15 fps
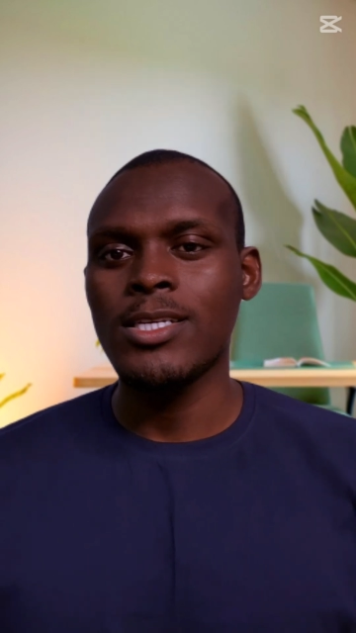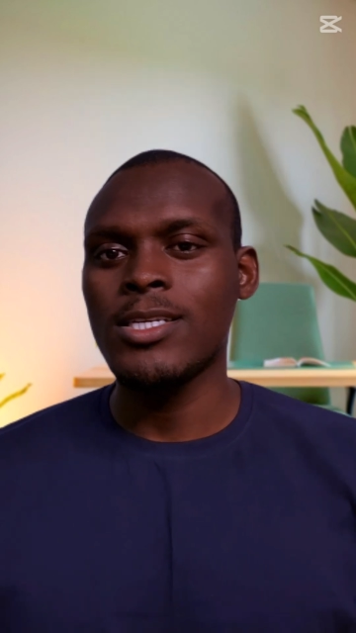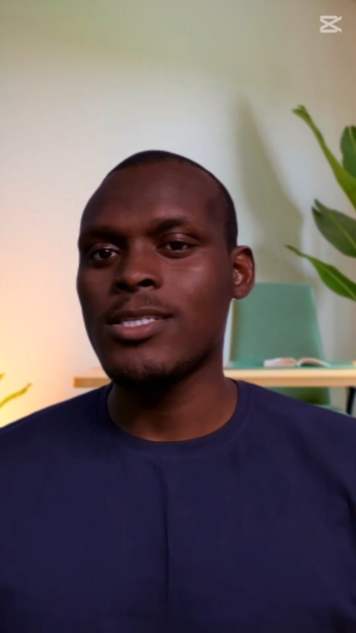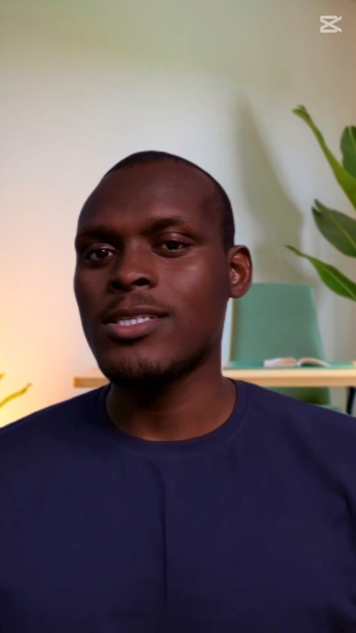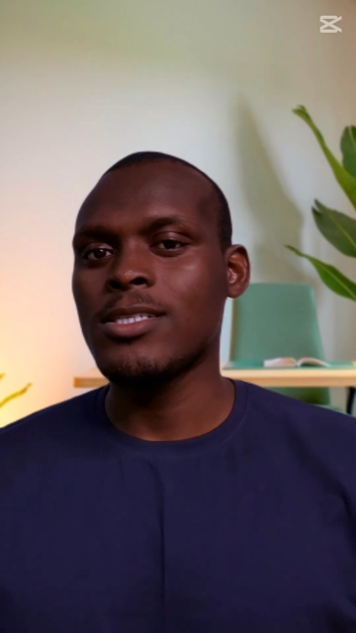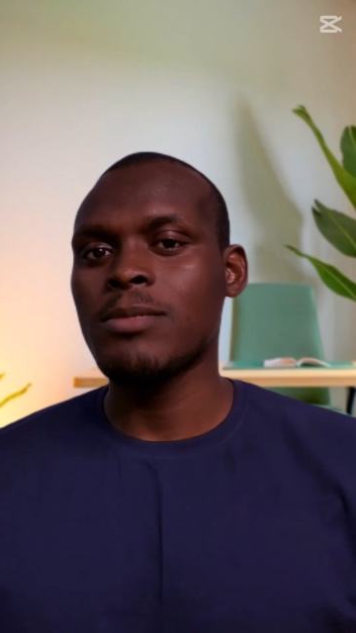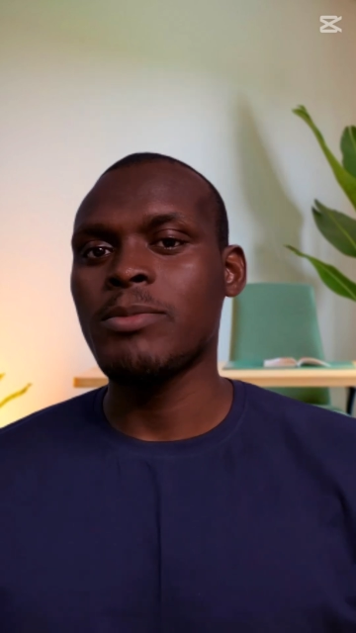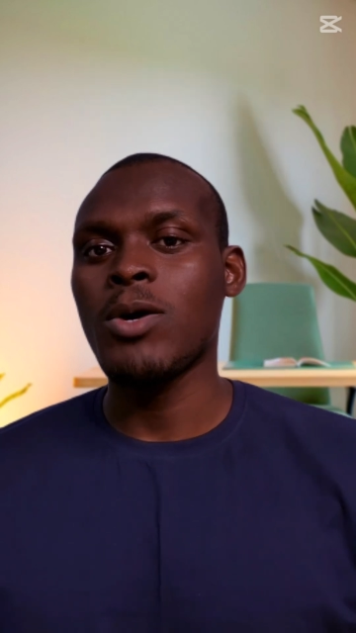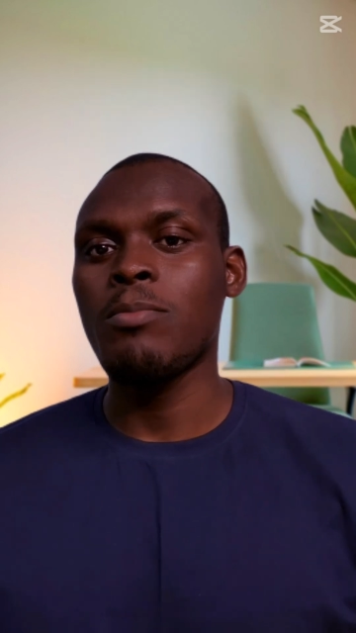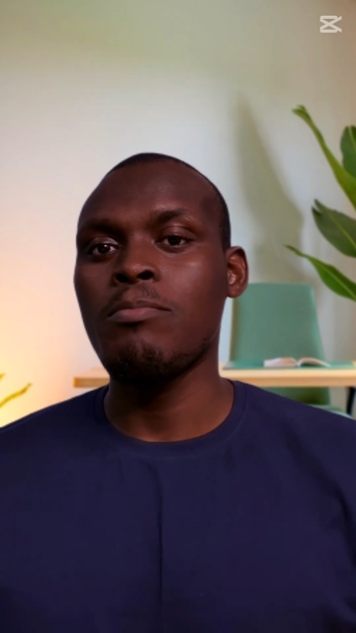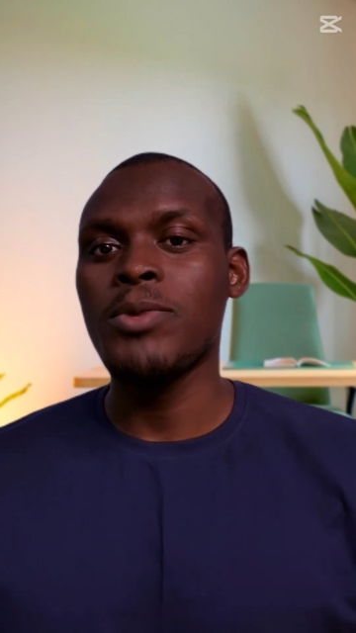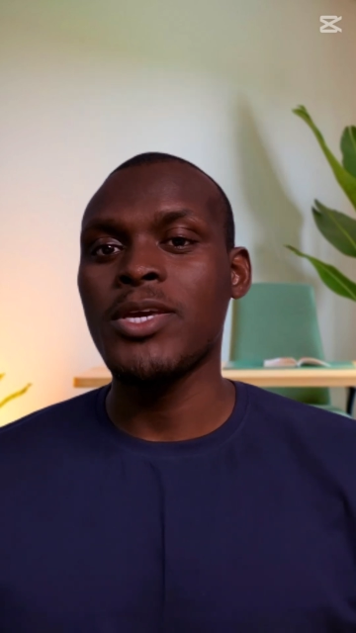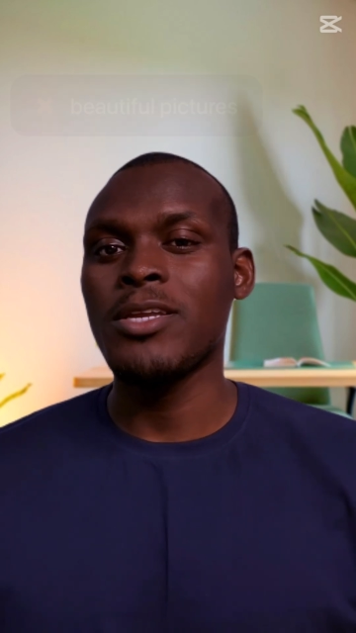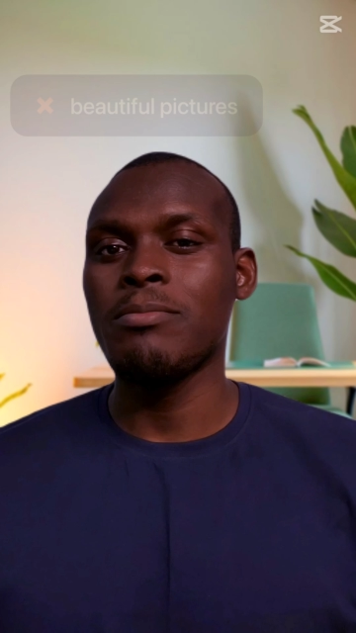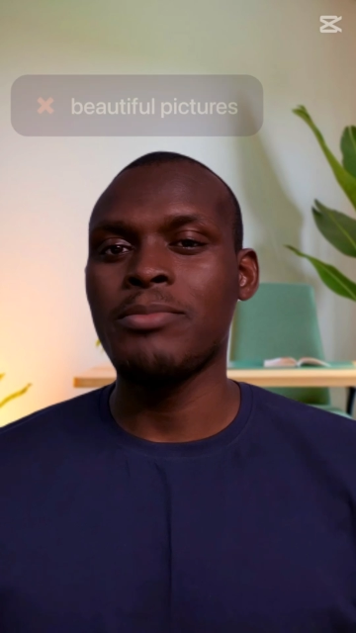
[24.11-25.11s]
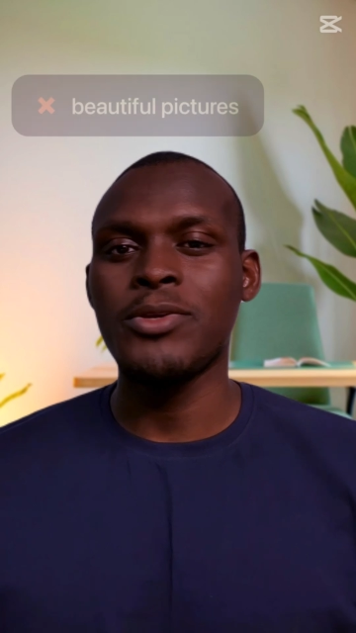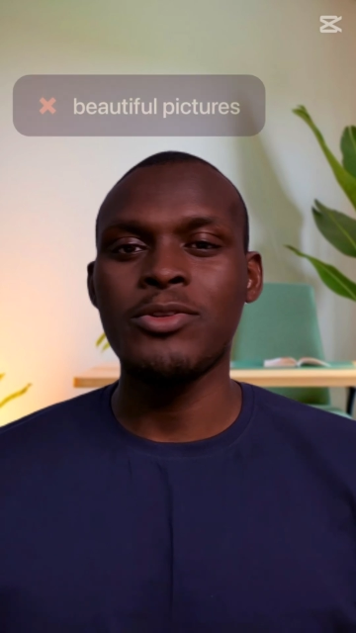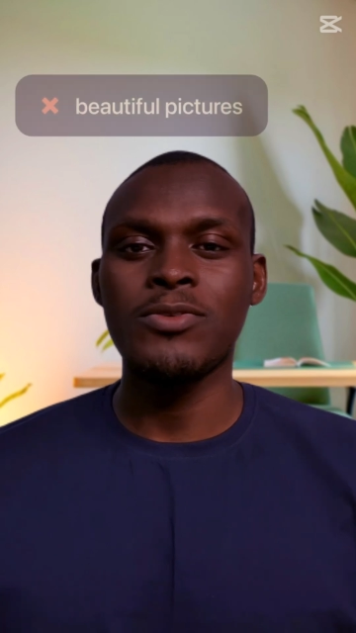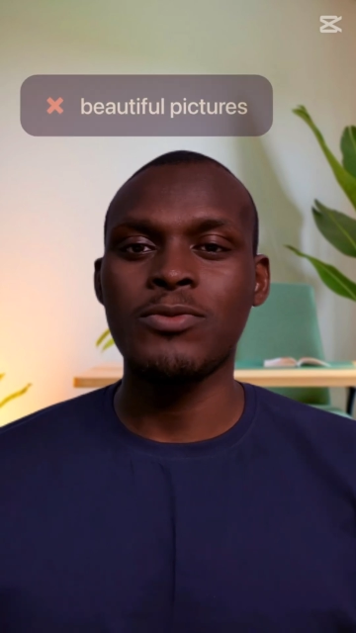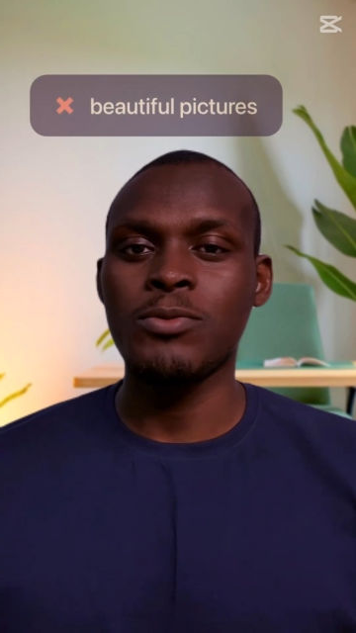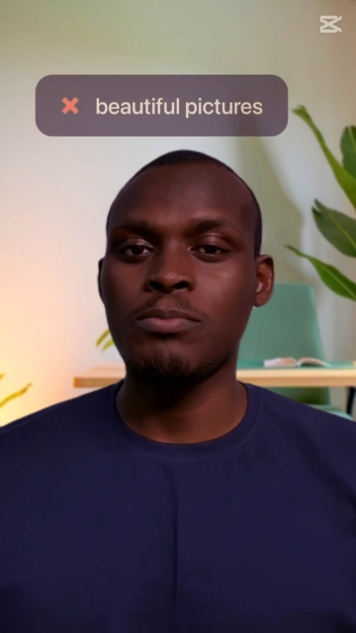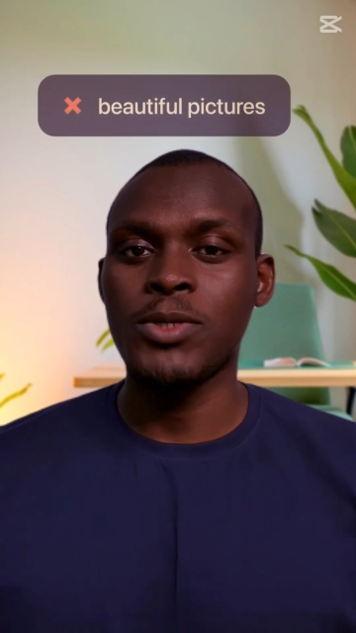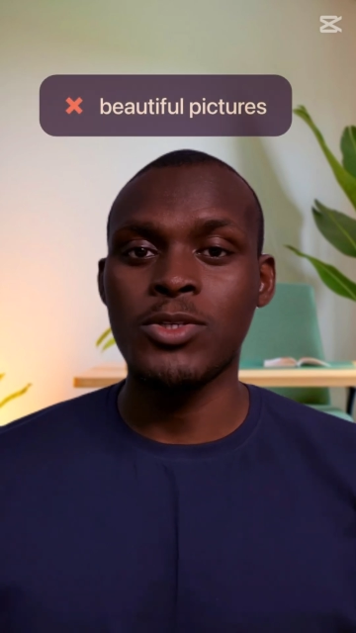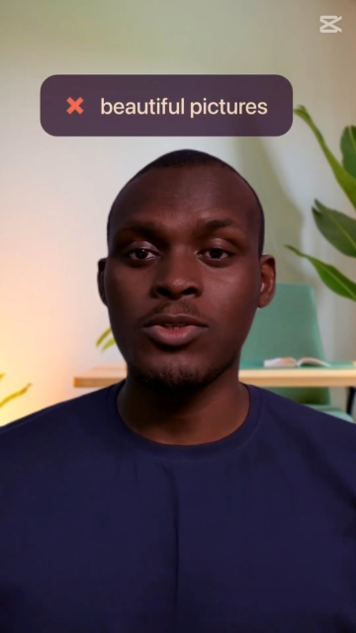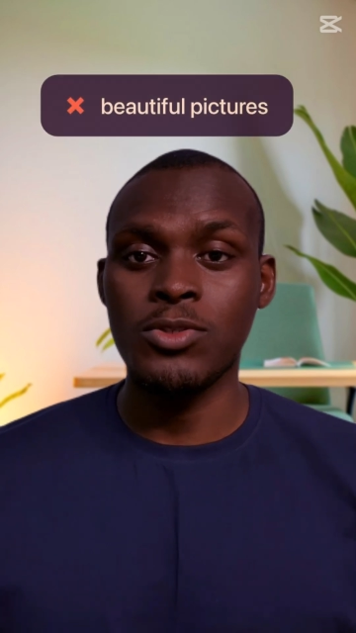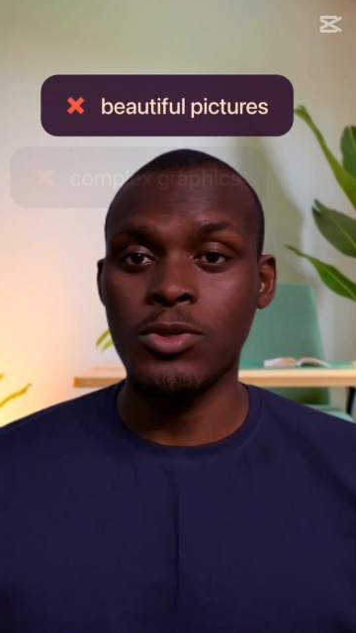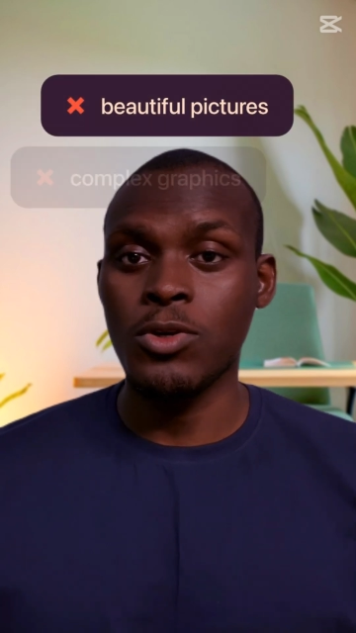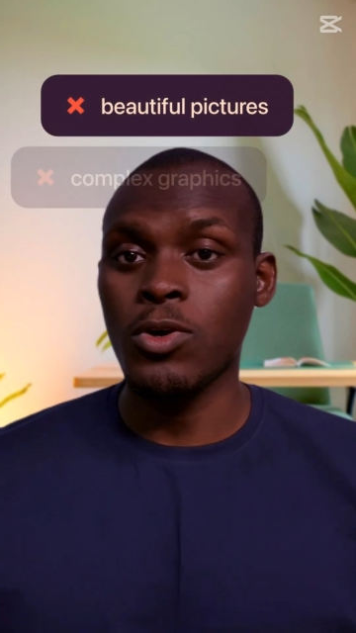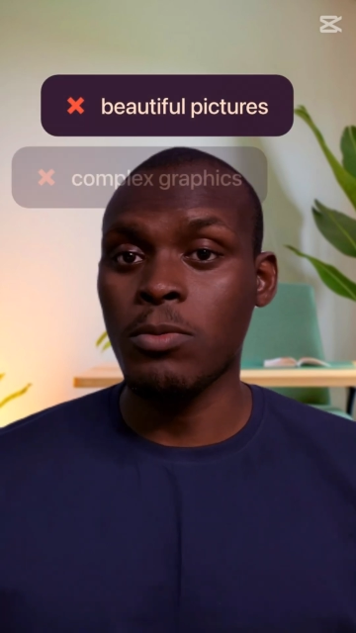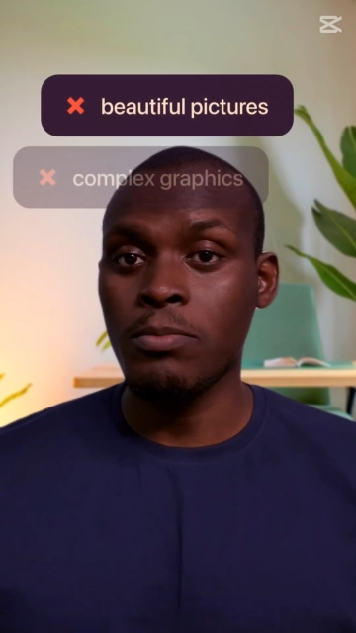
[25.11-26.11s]
isn't about making beautiful pictures
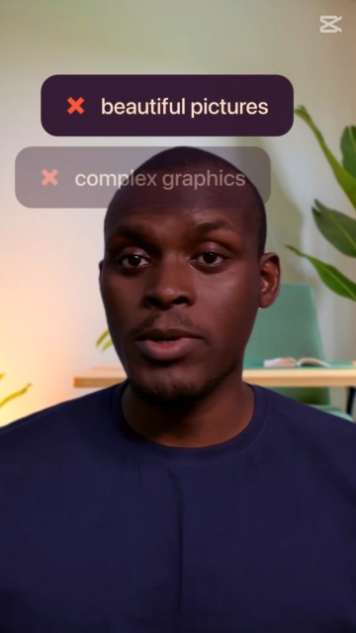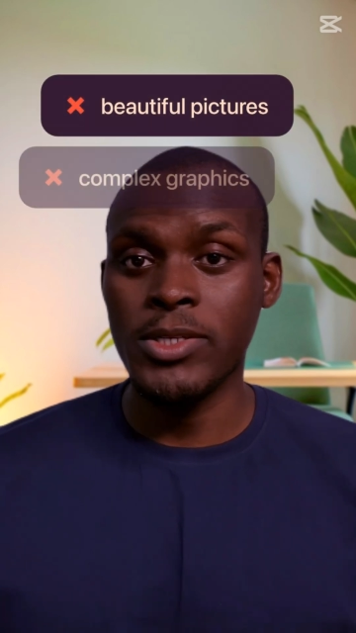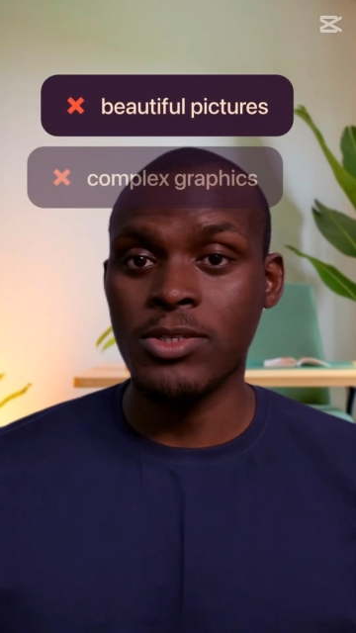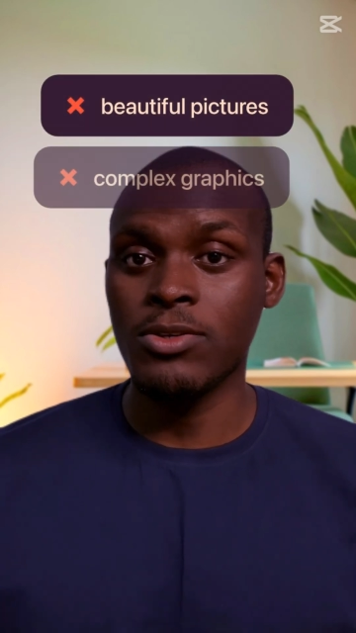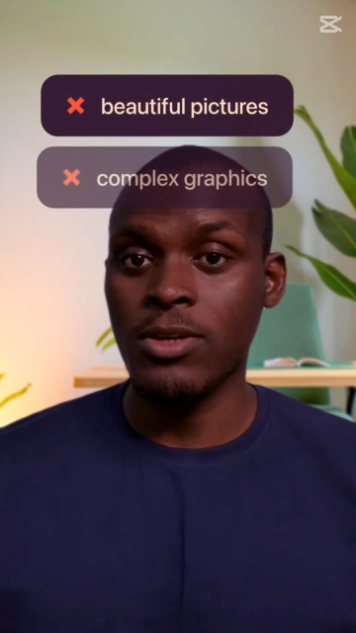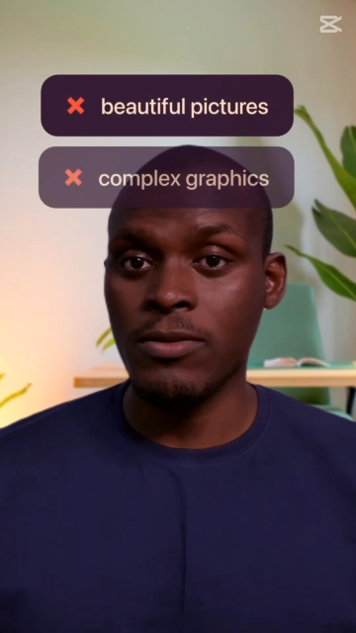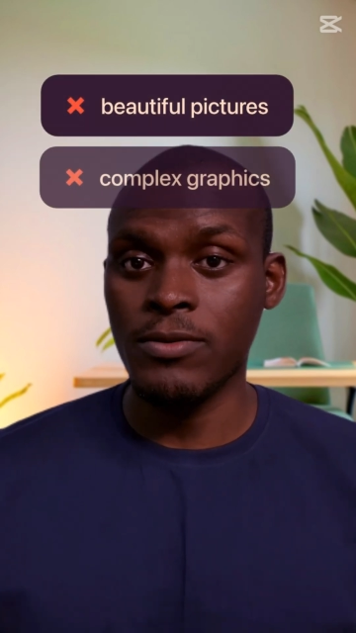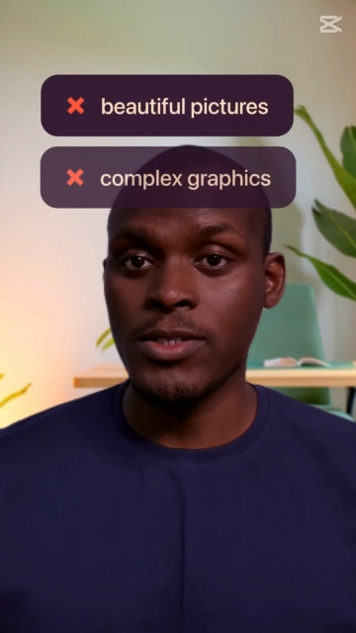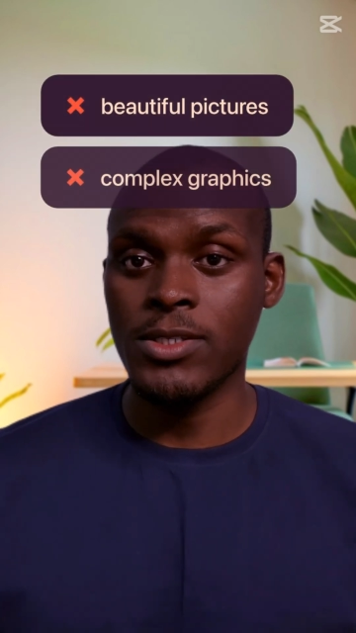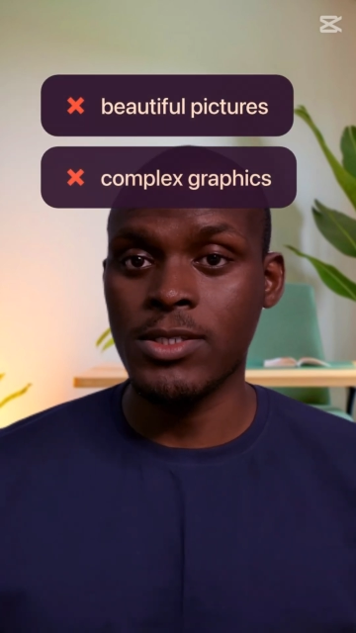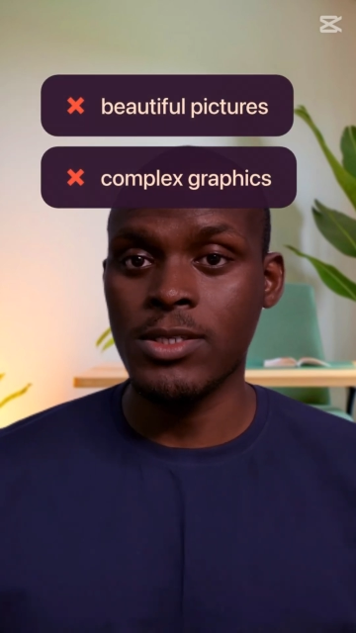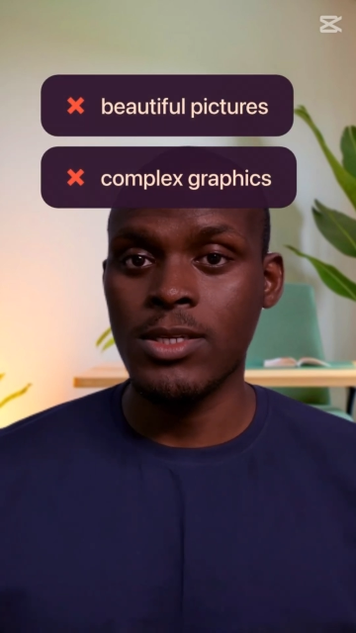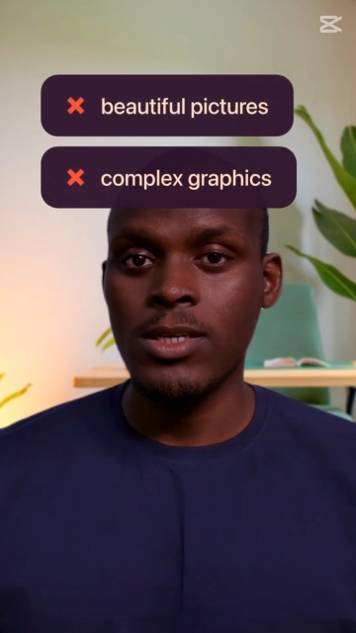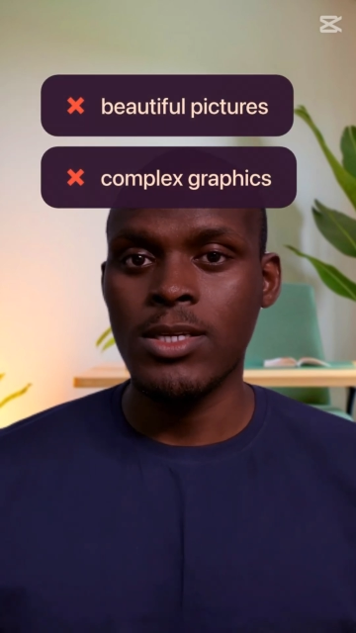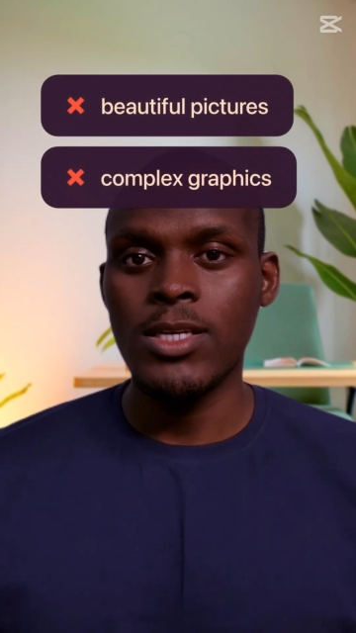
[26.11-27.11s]
or complex graphics.